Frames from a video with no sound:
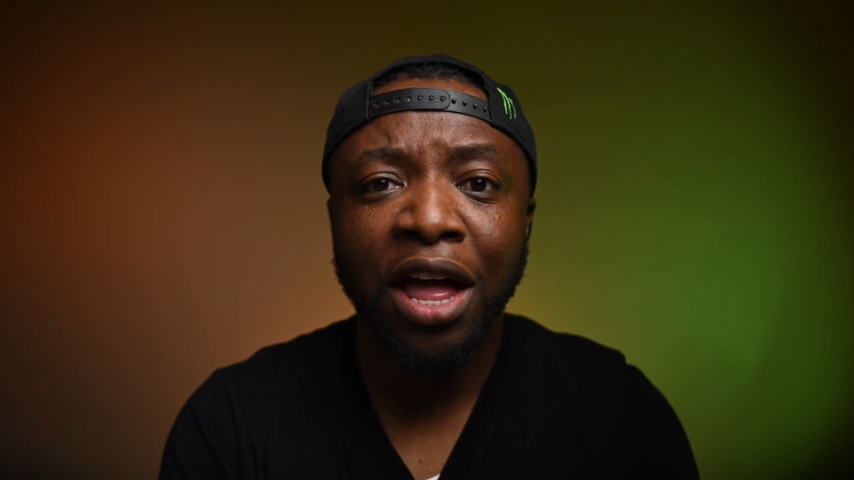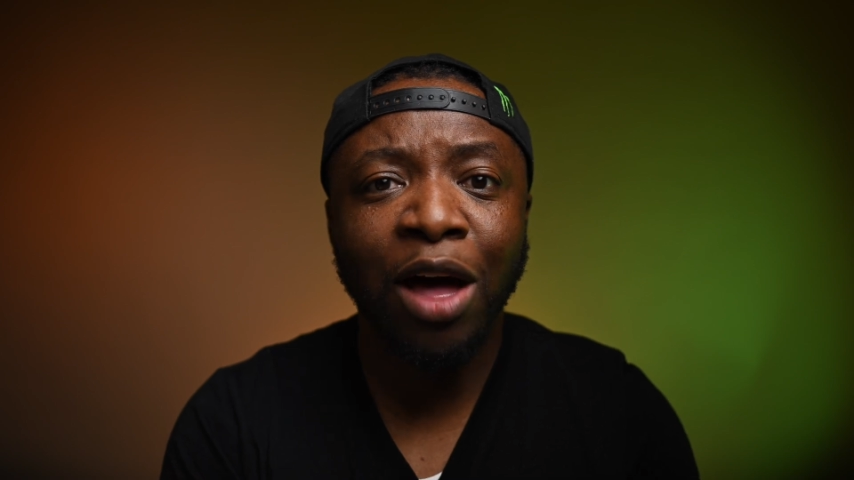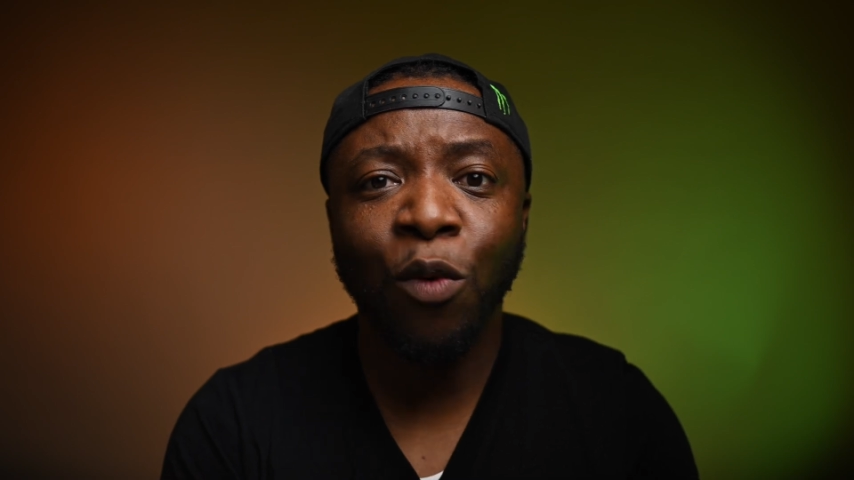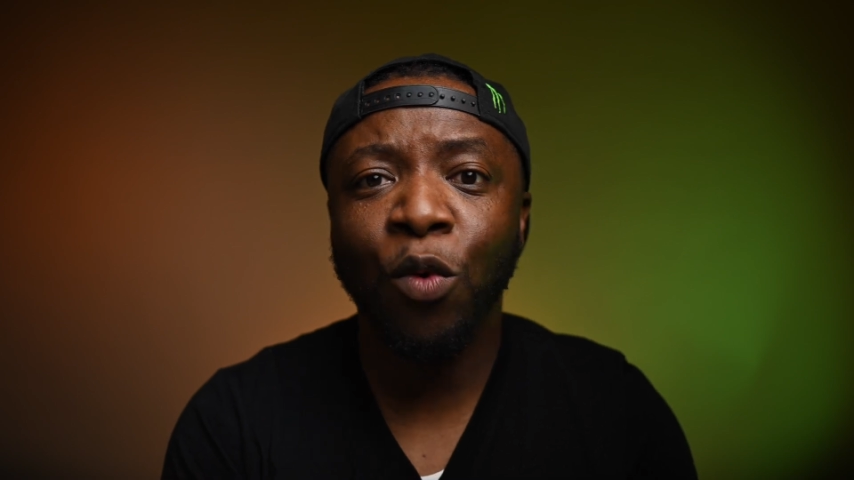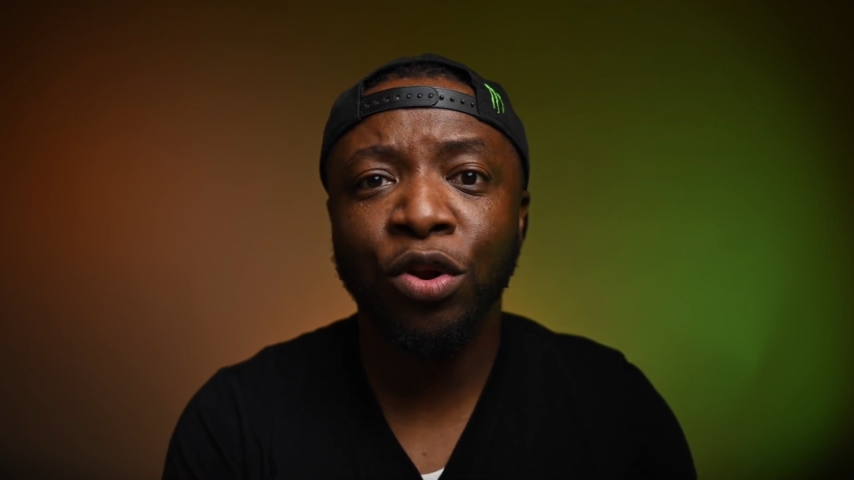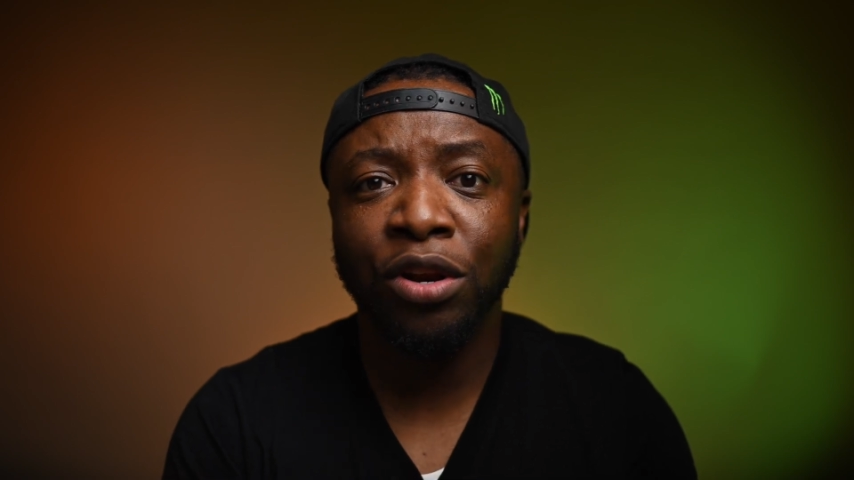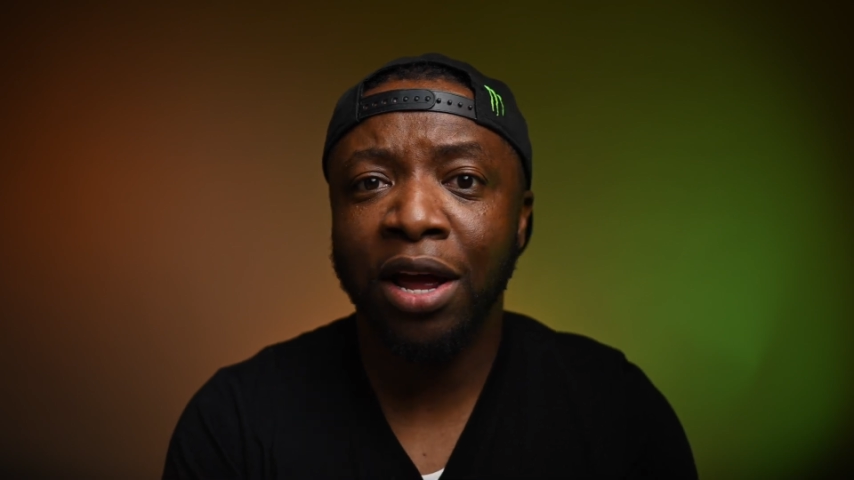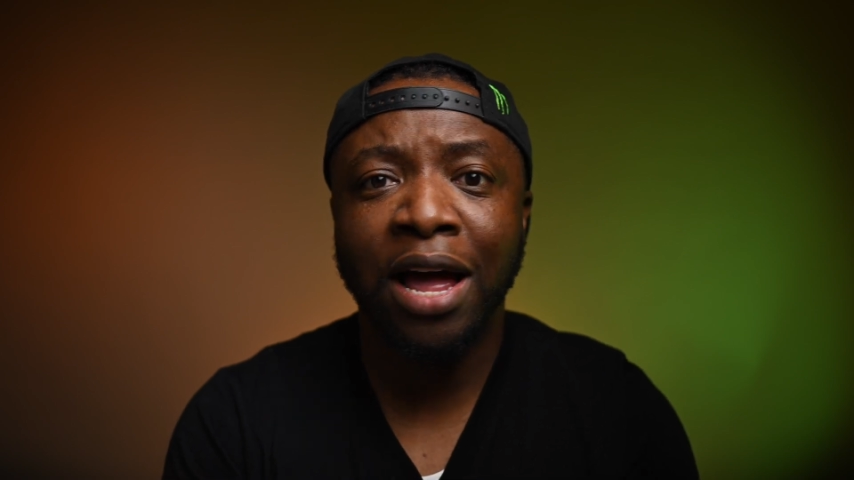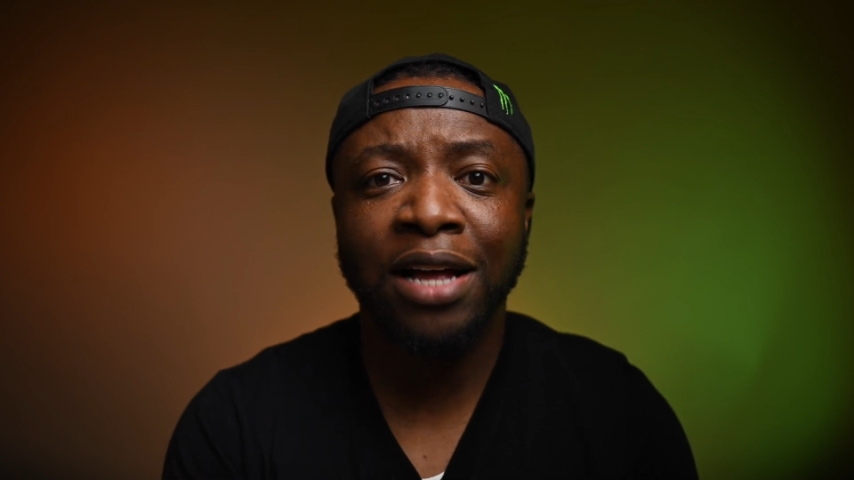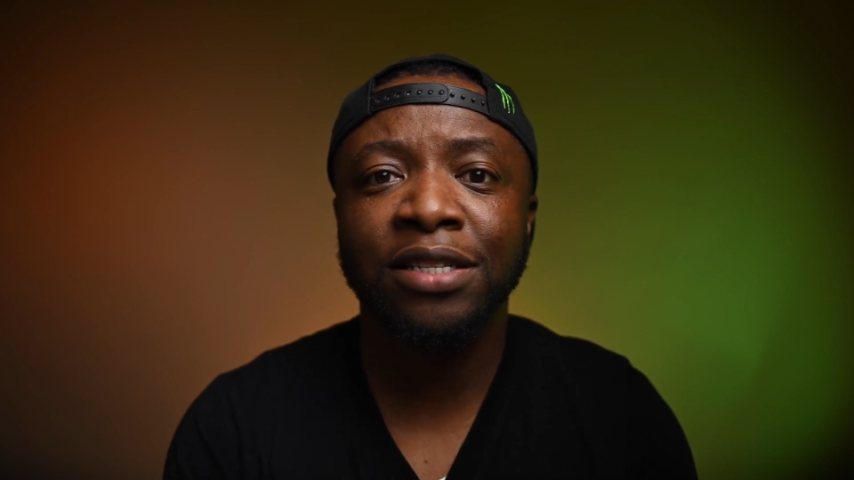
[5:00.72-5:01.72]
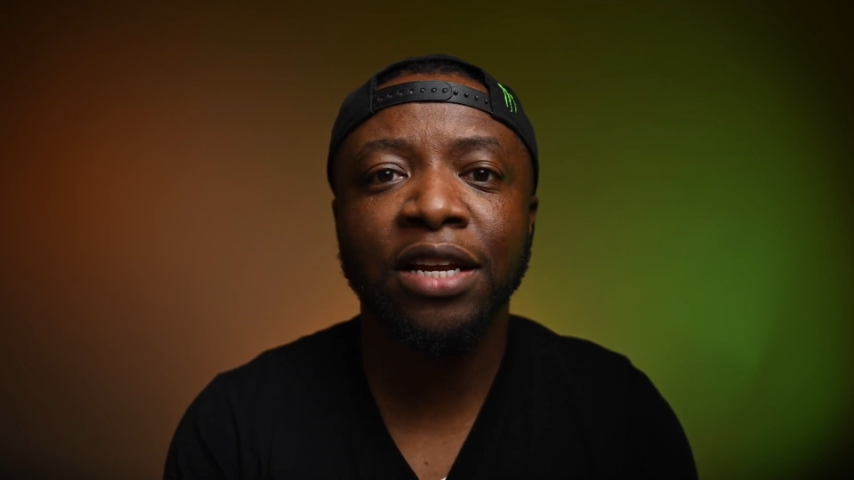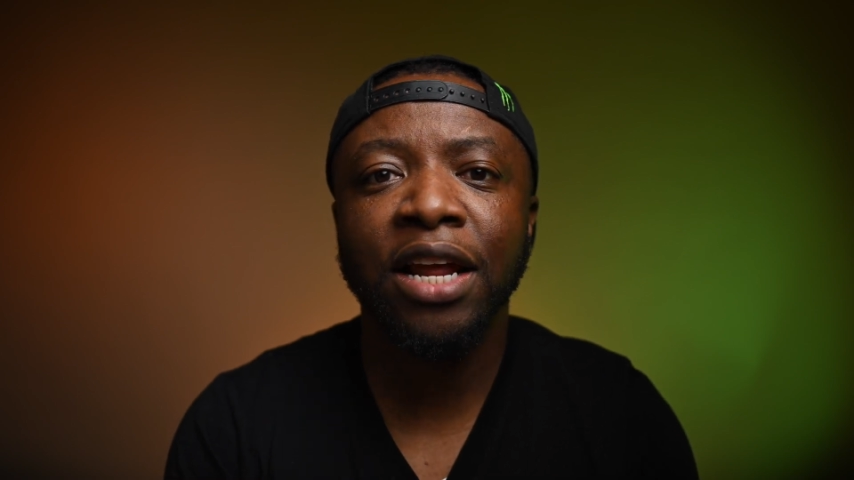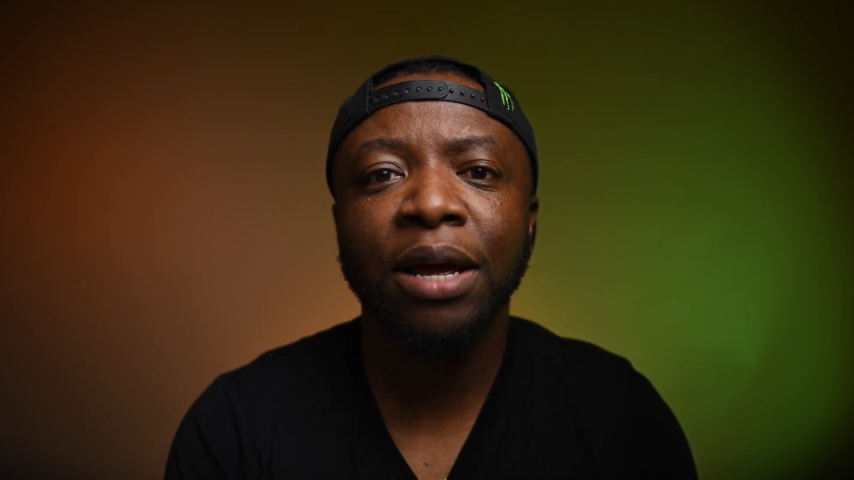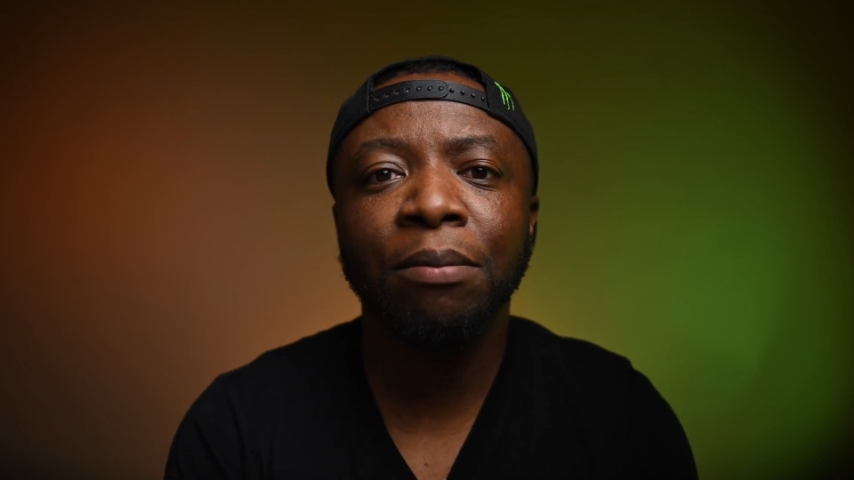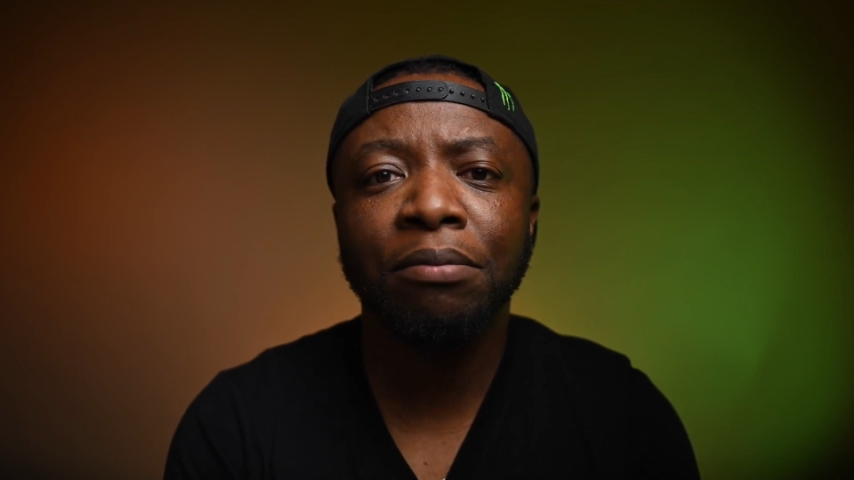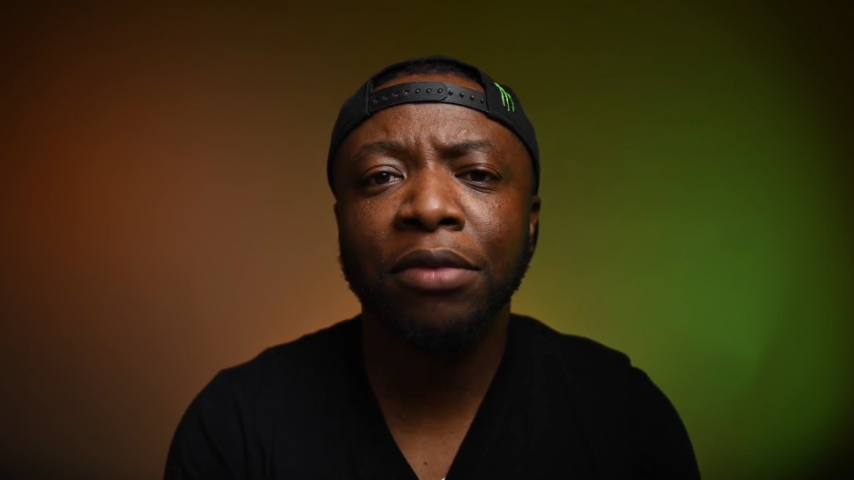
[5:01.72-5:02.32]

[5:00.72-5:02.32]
and one has the name,